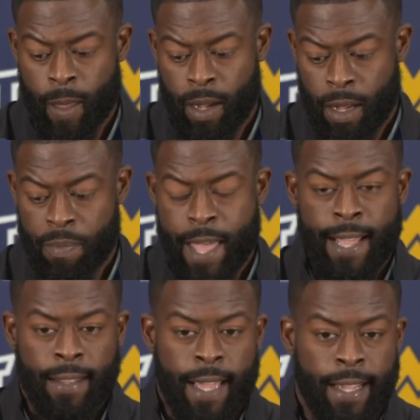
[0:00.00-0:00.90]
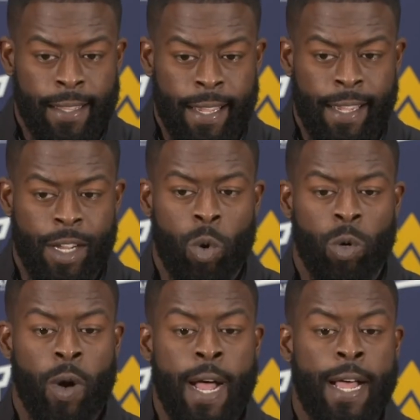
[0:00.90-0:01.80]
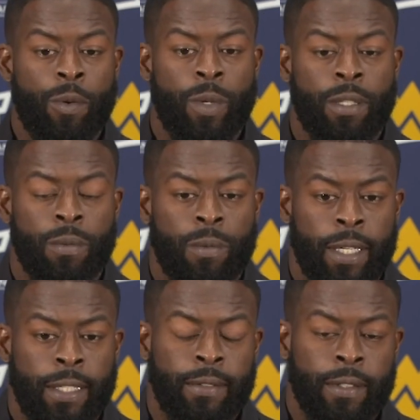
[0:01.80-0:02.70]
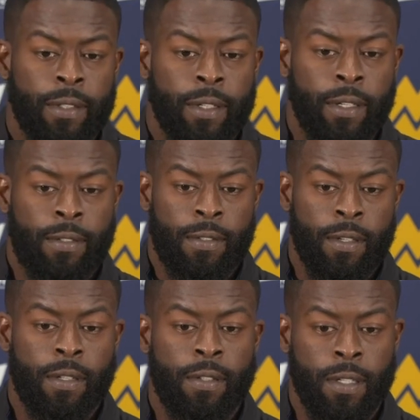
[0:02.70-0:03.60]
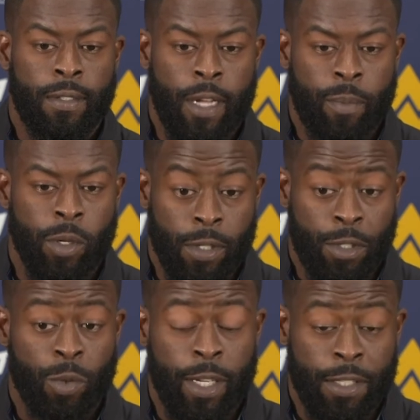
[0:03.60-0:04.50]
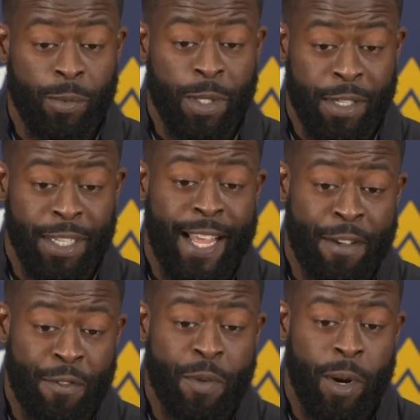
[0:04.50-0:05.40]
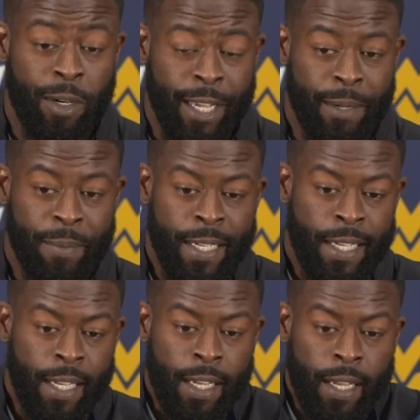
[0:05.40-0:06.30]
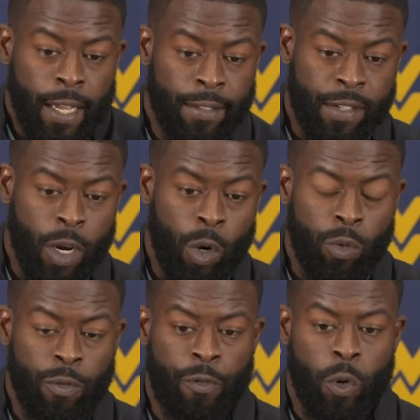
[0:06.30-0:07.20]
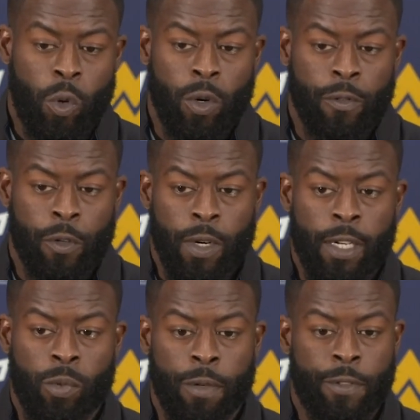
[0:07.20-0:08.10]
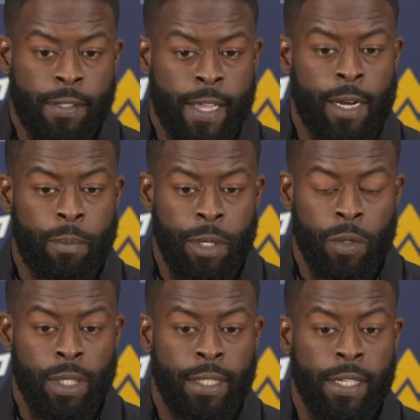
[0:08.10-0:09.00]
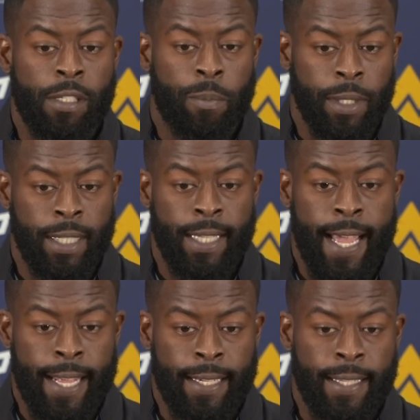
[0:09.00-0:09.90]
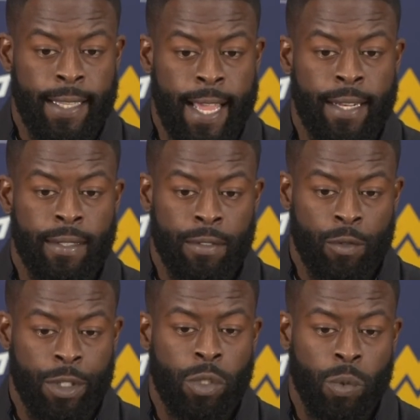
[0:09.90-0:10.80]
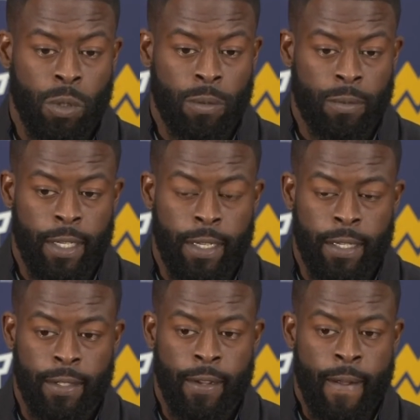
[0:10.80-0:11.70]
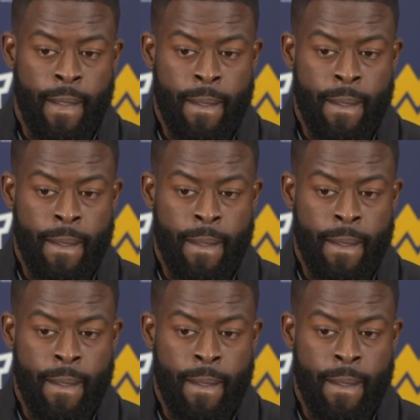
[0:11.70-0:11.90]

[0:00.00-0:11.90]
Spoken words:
that can go awry when it's in a tempo situation within a live football game. And so for us, we've just got to be really disciplined in that ritual. And